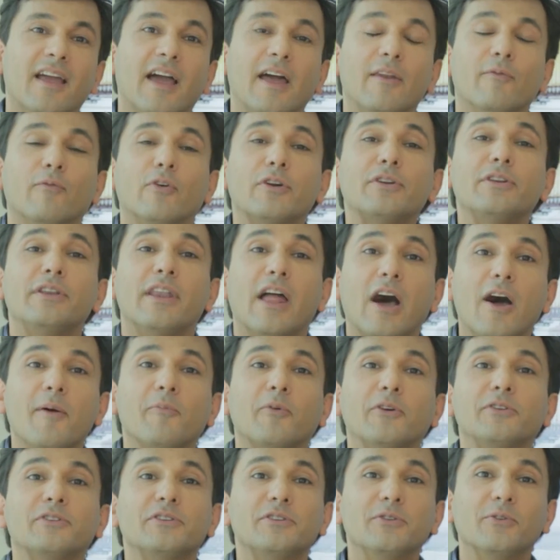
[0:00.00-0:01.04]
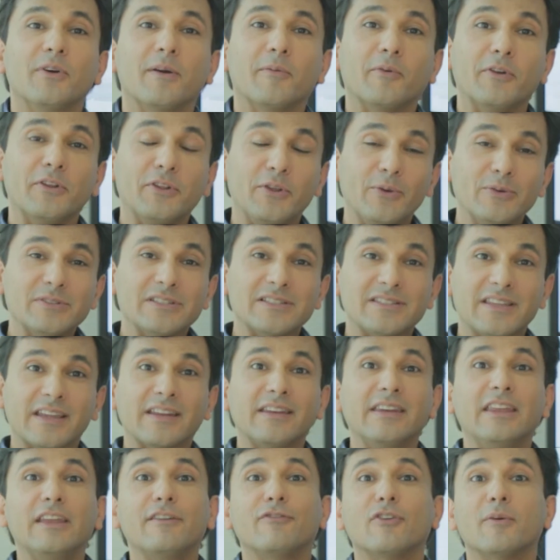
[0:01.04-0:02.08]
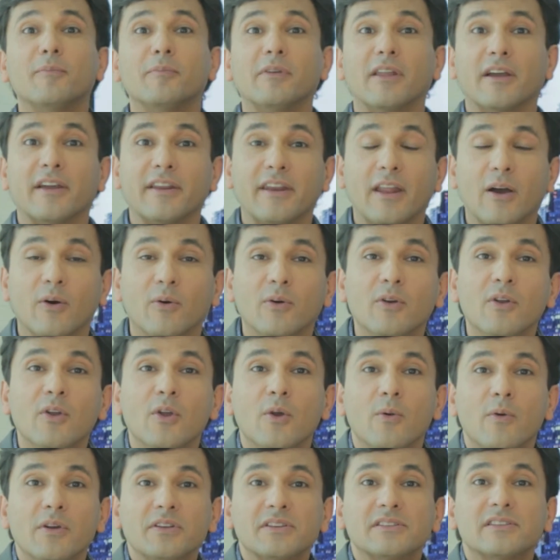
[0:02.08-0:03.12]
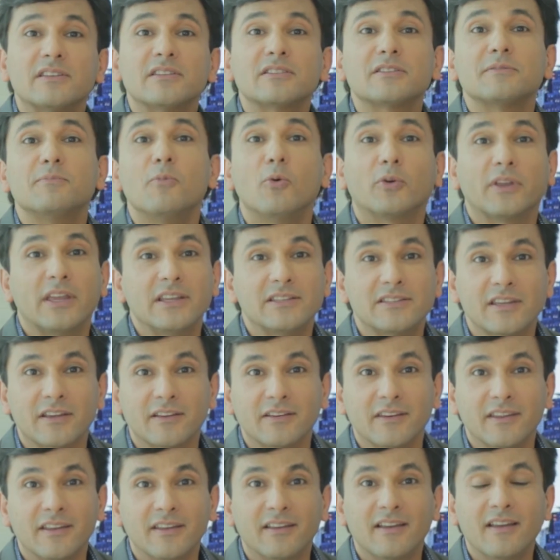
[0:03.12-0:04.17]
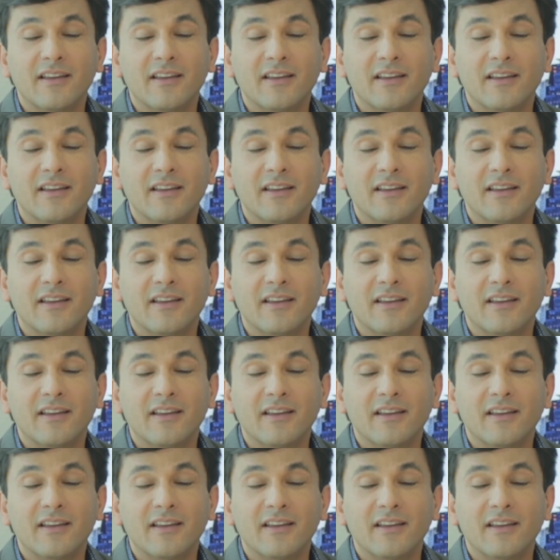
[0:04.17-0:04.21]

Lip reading: And what now I'm going to do, I'm going to use a technique from Lucknow, which is a smoking technique.